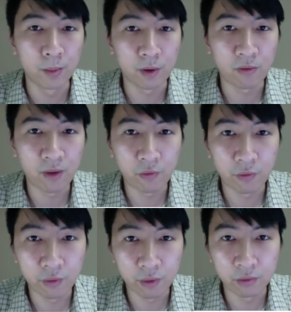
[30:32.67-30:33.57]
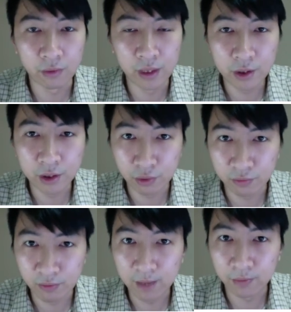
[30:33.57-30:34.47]
provide religious
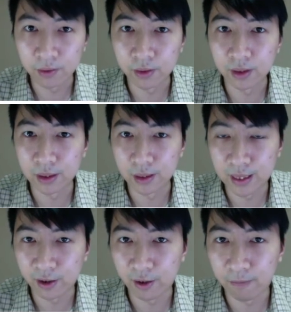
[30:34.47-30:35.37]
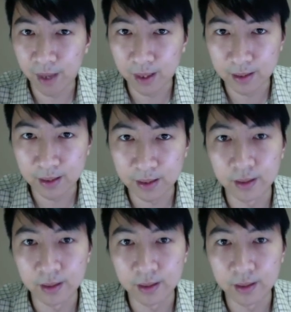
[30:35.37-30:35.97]
revival in the land of Palestine.